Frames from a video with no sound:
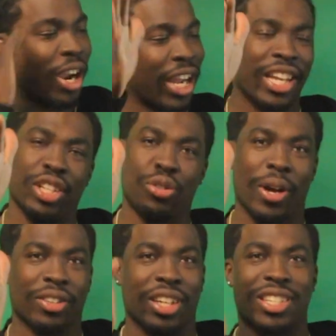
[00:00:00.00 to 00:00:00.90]
I gotta get you
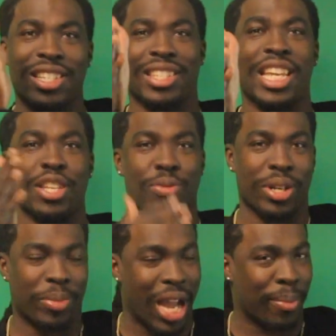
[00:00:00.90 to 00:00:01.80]
out there, cause I seen you in
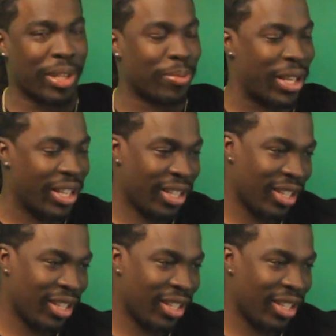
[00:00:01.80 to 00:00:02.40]
them comments, man.